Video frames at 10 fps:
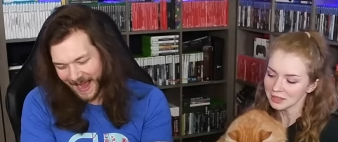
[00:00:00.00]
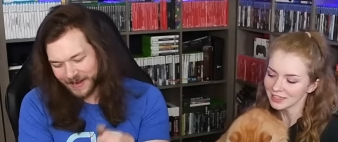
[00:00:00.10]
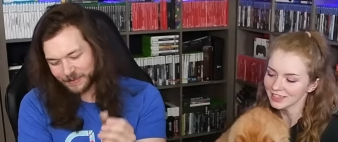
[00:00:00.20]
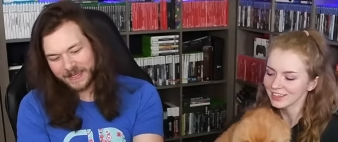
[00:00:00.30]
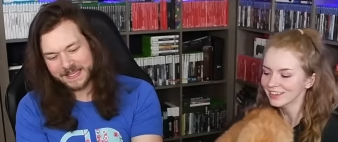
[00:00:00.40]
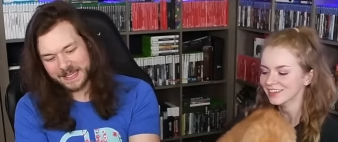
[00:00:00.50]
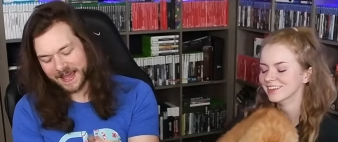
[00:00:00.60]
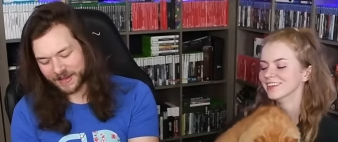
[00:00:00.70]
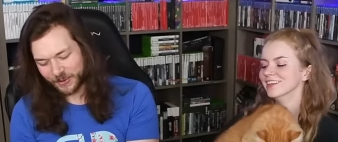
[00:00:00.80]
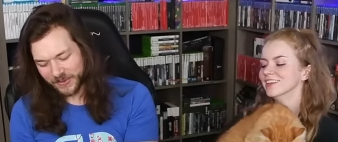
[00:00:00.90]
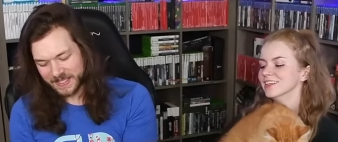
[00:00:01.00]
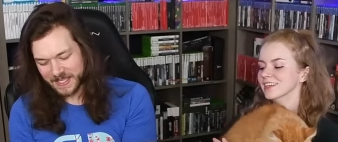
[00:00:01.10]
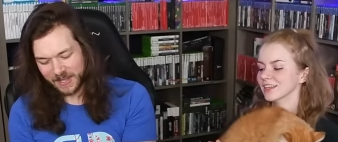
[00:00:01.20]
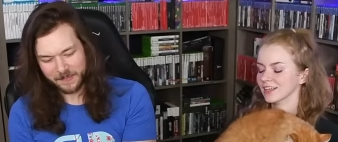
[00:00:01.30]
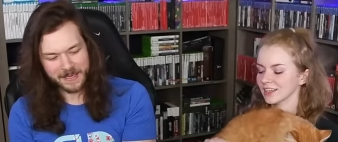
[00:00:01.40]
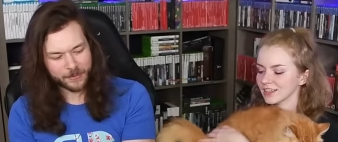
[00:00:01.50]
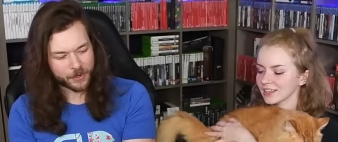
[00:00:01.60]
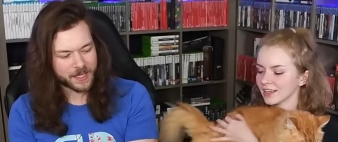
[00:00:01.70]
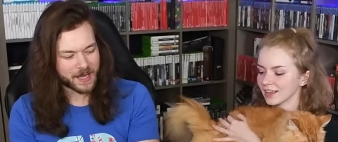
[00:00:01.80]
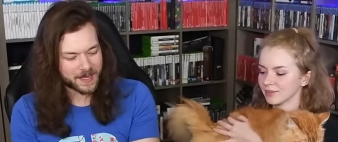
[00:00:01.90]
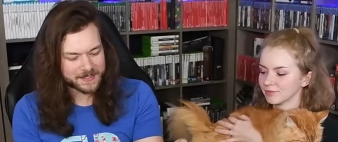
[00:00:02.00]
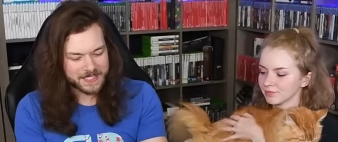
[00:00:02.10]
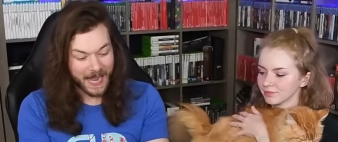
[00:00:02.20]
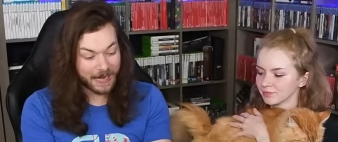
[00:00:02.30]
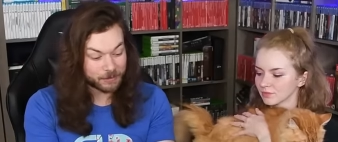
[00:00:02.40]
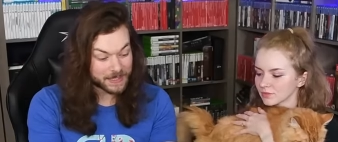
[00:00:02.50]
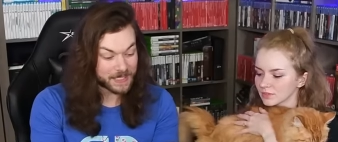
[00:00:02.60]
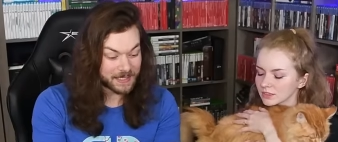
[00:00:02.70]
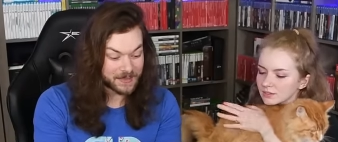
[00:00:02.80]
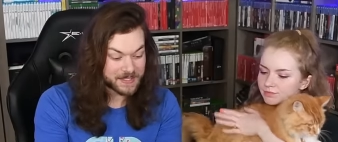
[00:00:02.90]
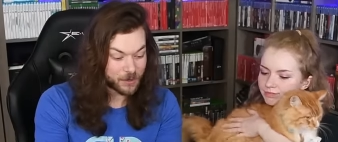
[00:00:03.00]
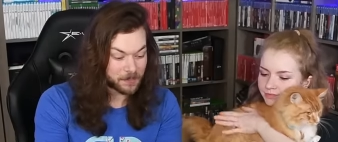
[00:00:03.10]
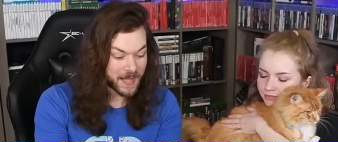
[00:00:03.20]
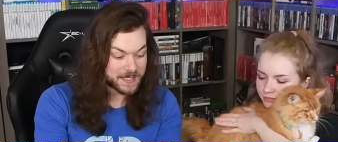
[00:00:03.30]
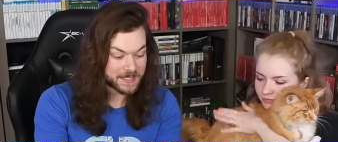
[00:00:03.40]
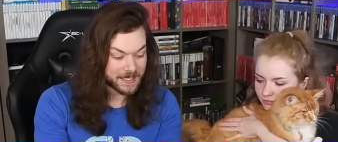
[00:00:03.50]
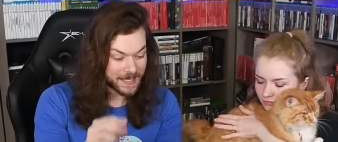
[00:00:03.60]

Speaker 1: I really like all these little Amiibo cards. I really like this little plastic